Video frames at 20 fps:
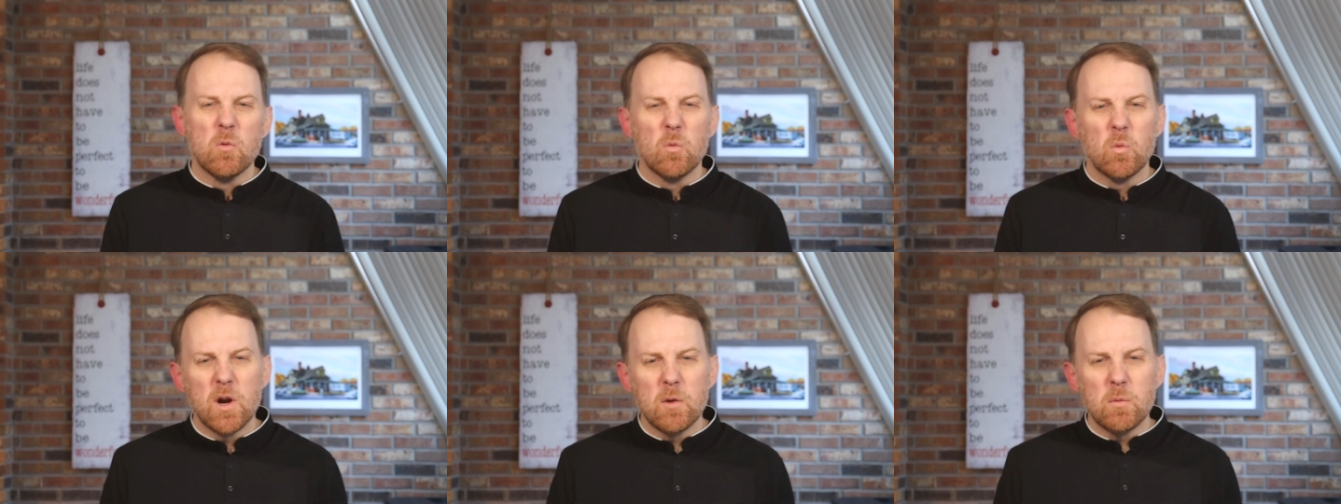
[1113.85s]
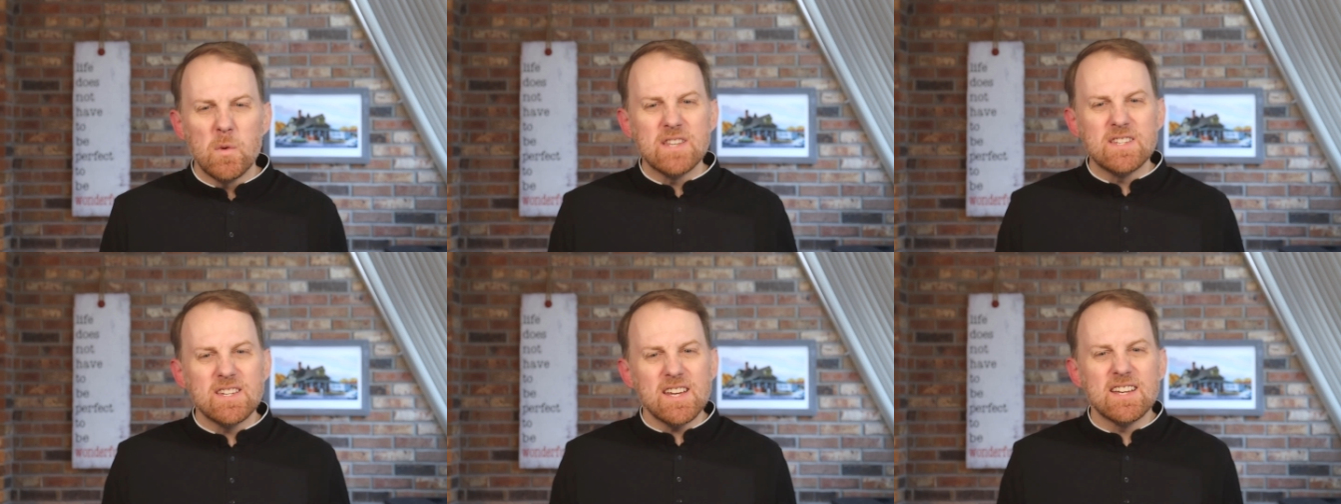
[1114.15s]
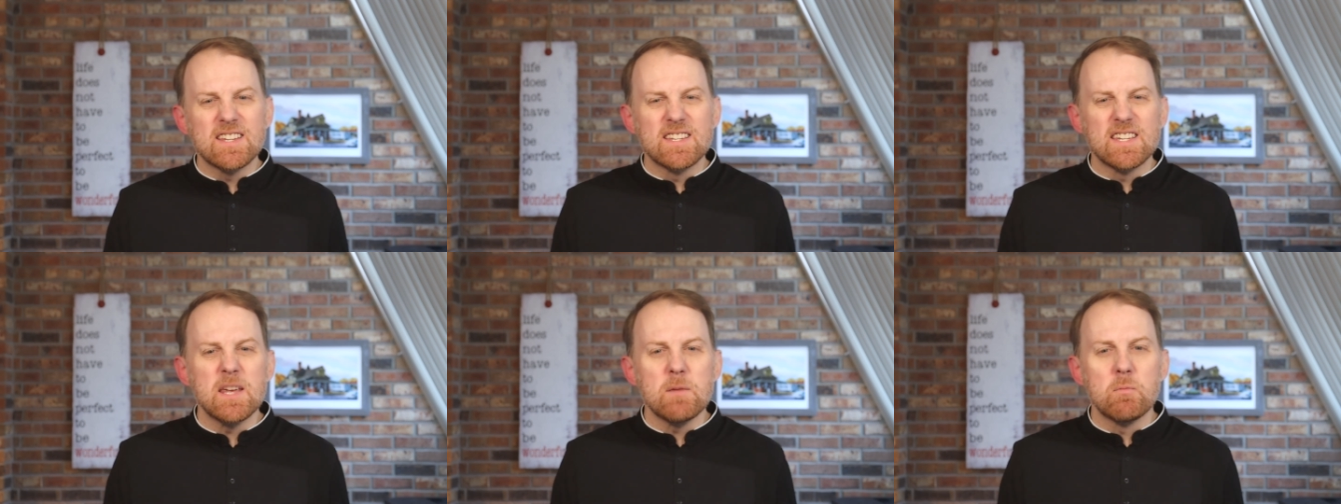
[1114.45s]
When we
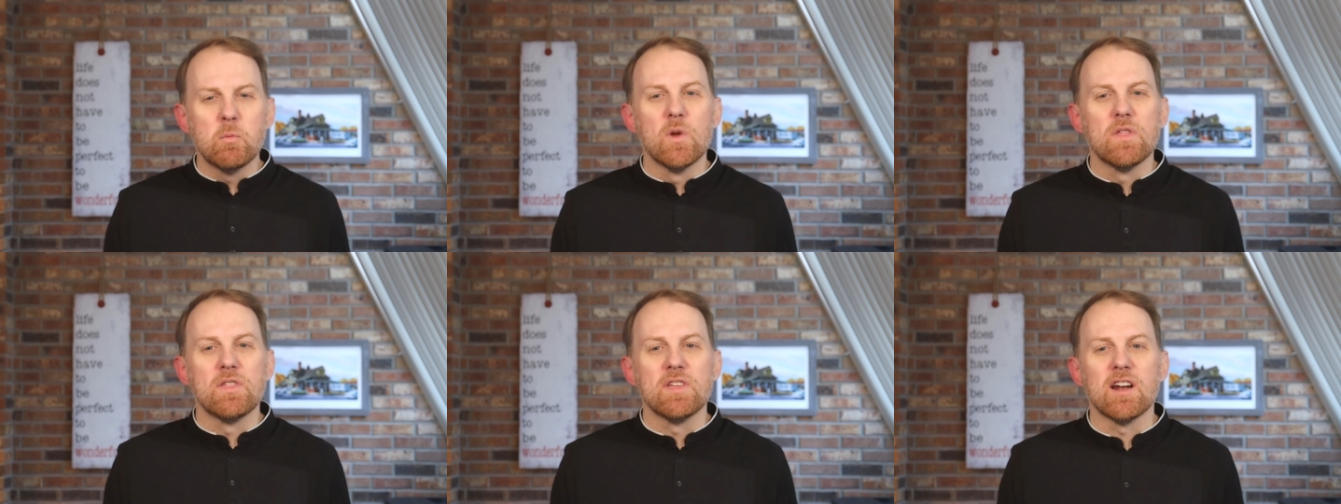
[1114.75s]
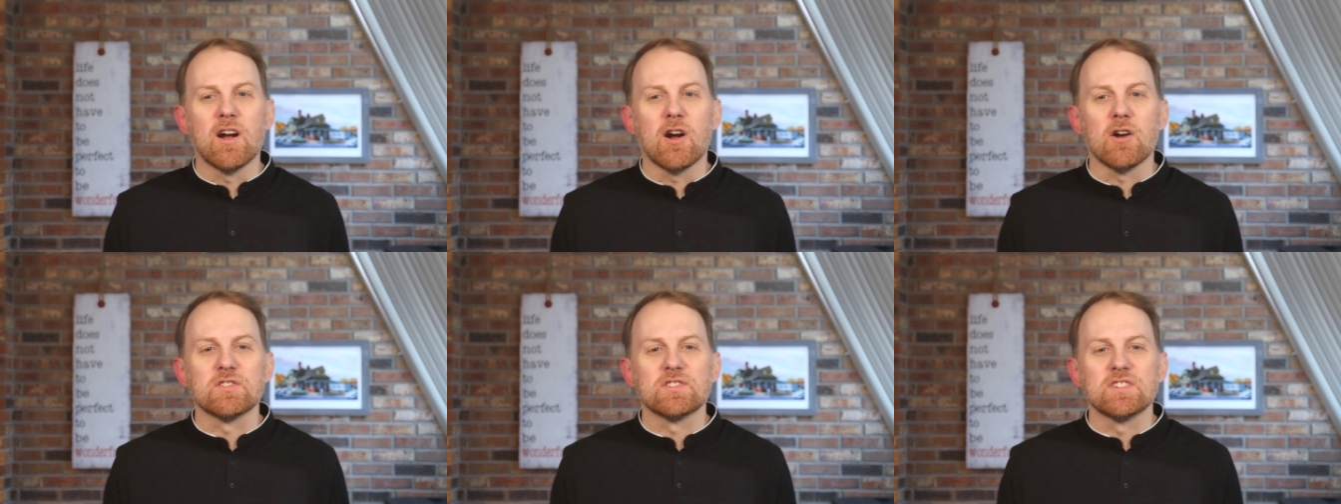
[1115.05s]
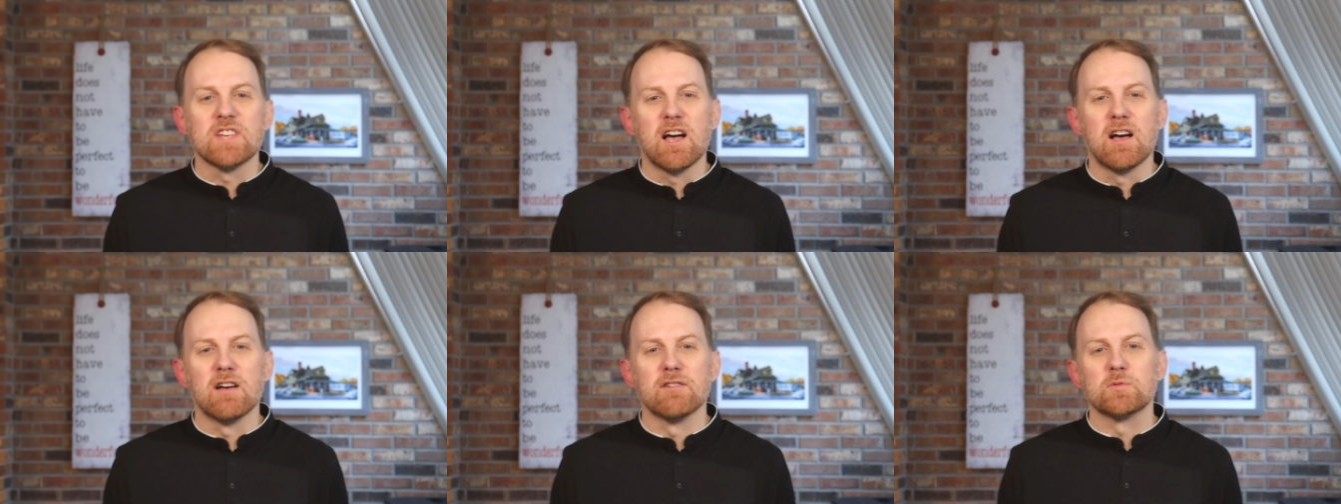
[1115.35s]
dig deep within
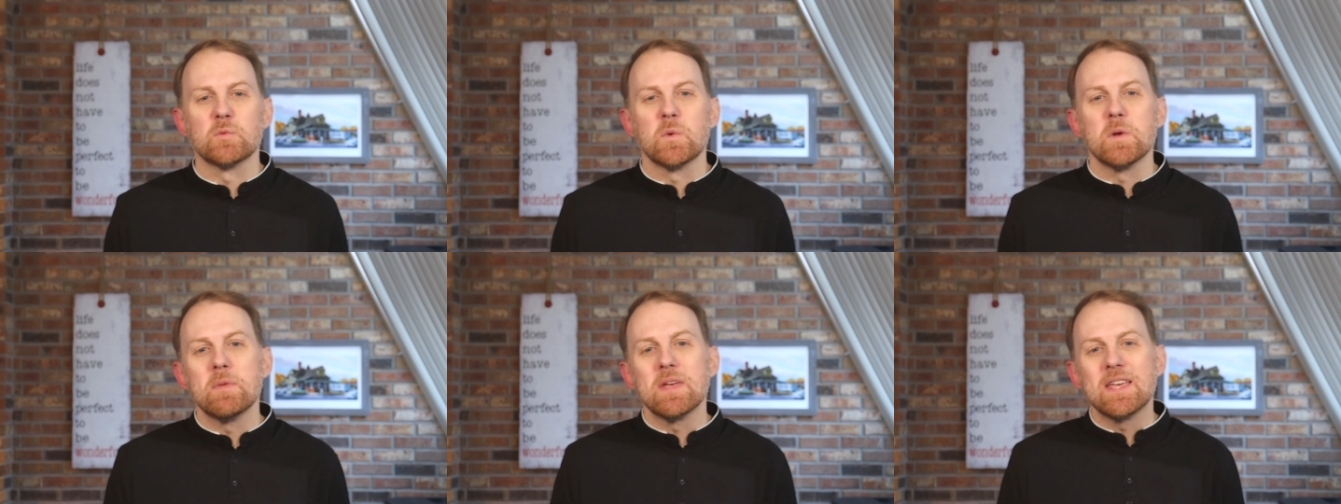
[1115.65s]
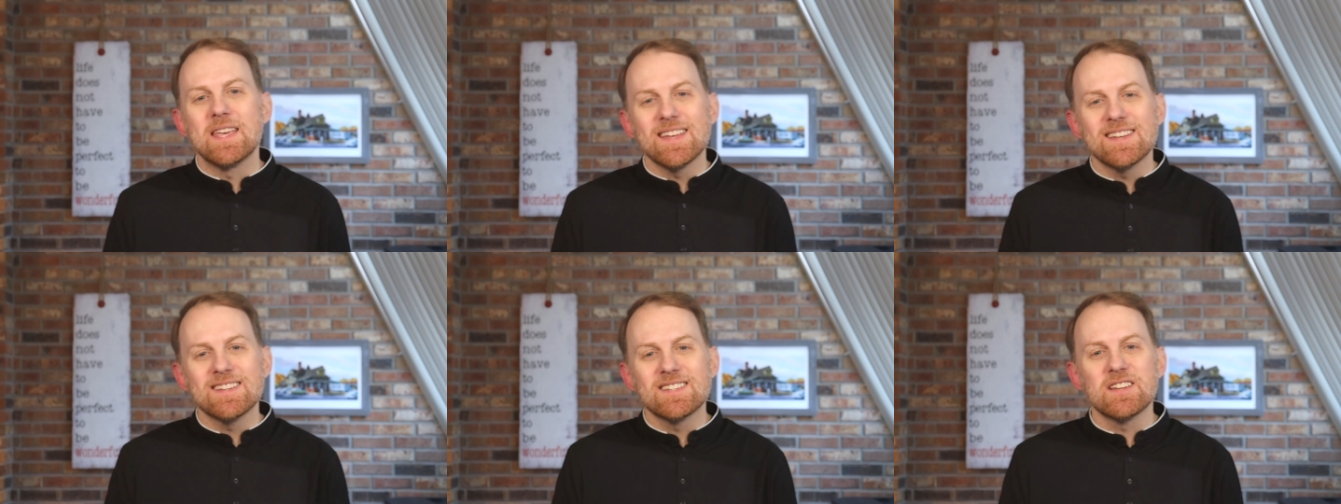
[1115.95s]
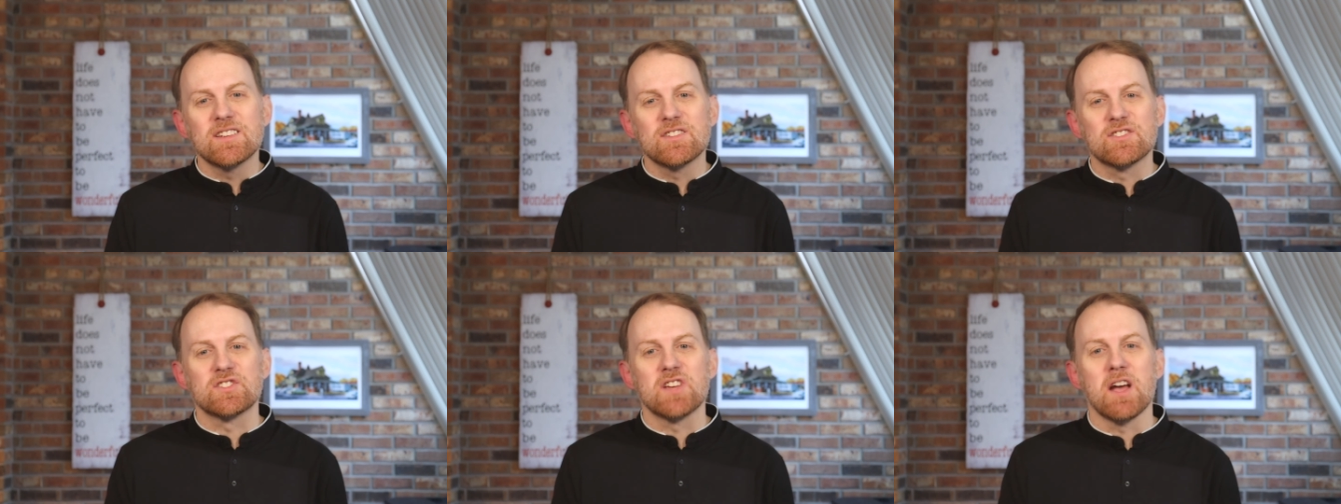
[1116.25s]
ourselves, we begin to
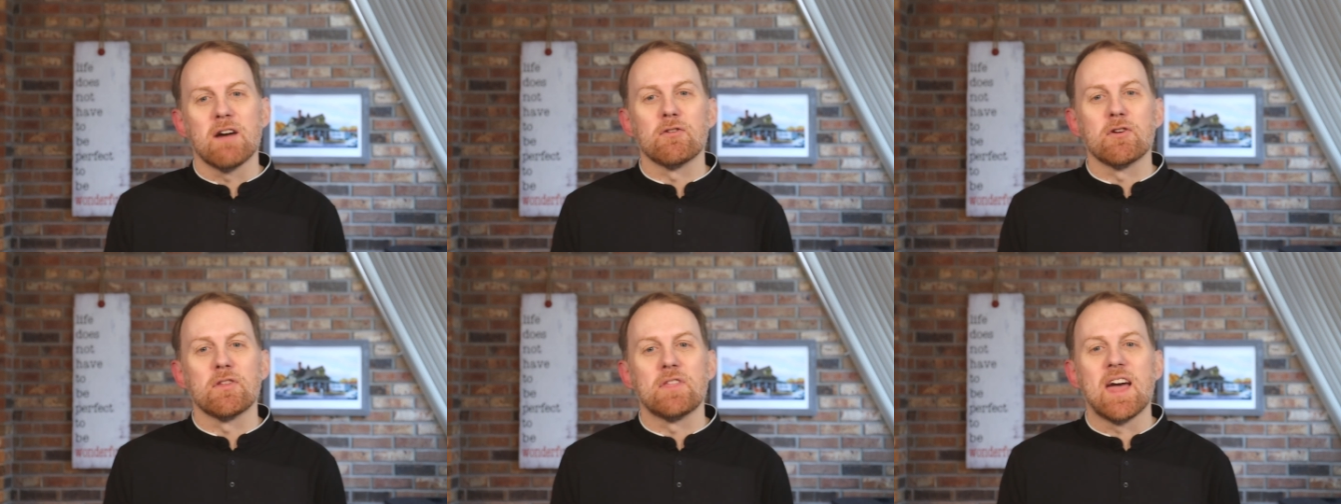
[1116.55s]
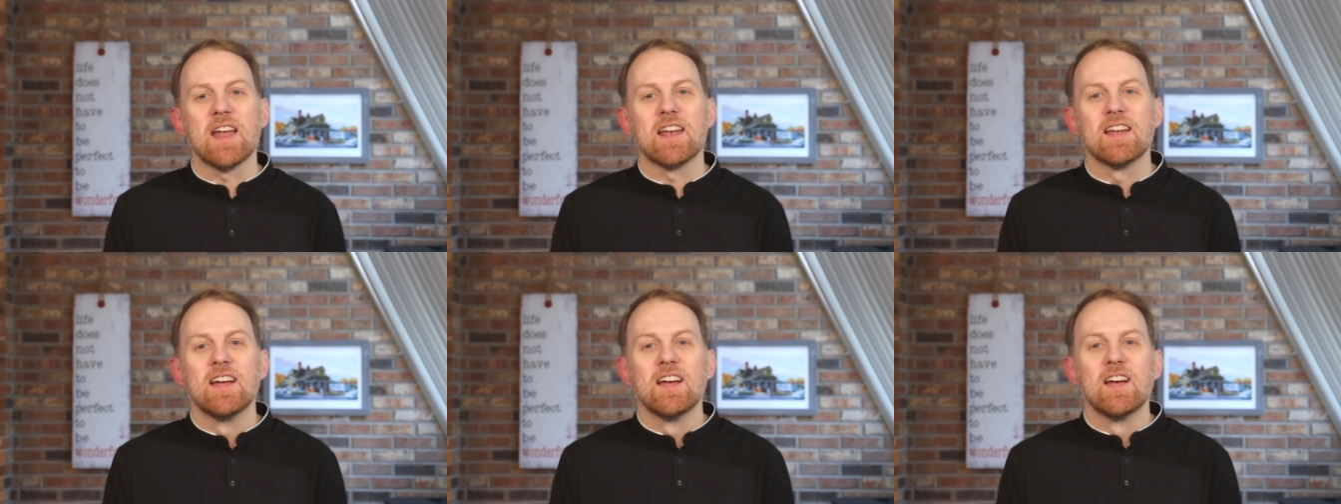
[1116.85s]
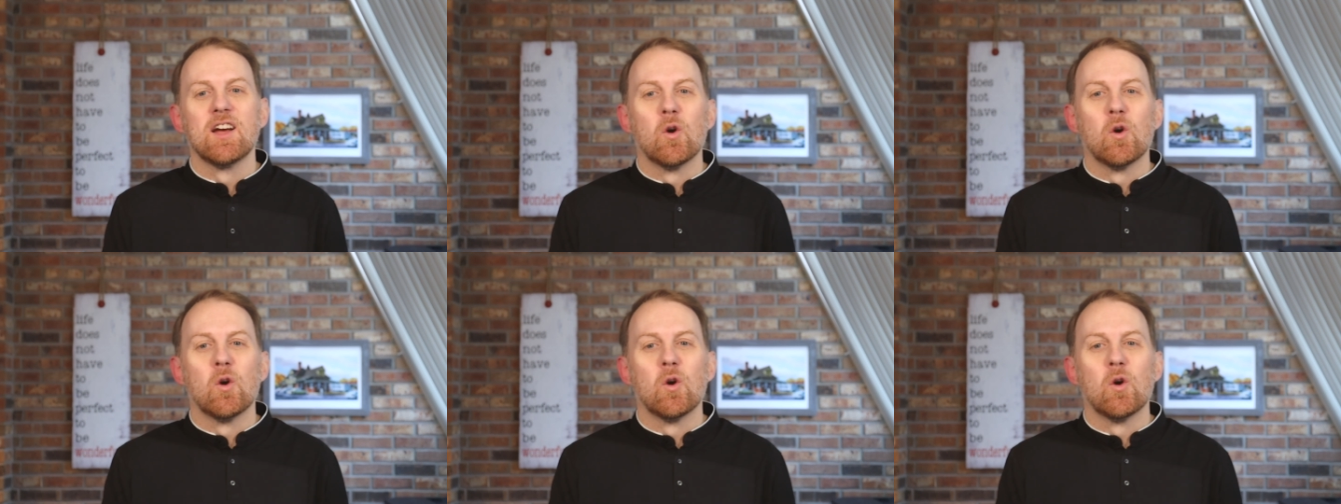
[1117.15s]
discover that